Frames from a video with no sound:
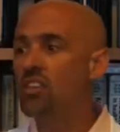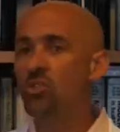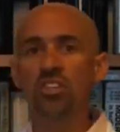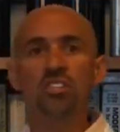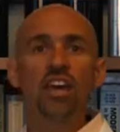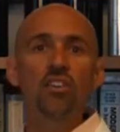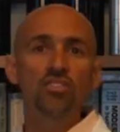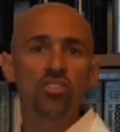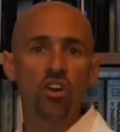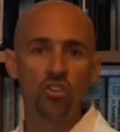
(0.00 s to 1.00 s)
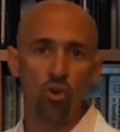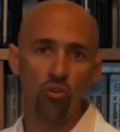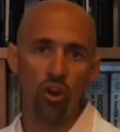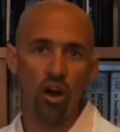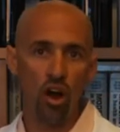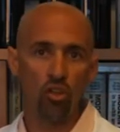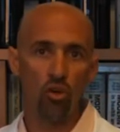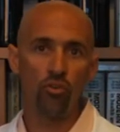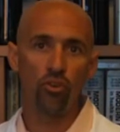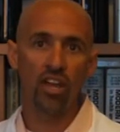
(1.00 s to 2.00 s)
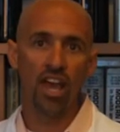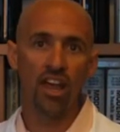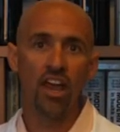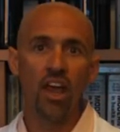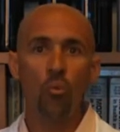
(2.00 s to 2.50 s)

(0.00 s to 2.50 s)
so the cycle starts over all over again.